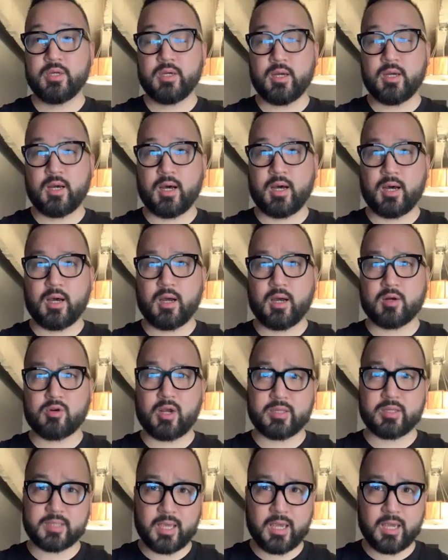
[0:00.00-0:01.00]
uh,
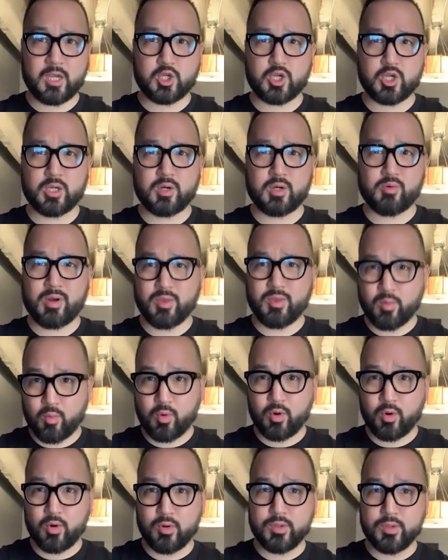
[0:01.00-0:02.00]
across Asia and around the
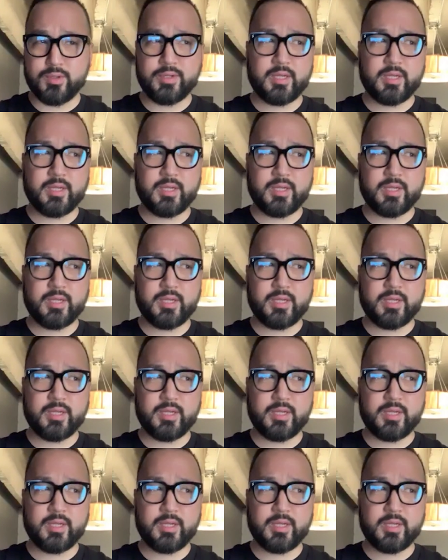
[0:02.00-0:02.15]
world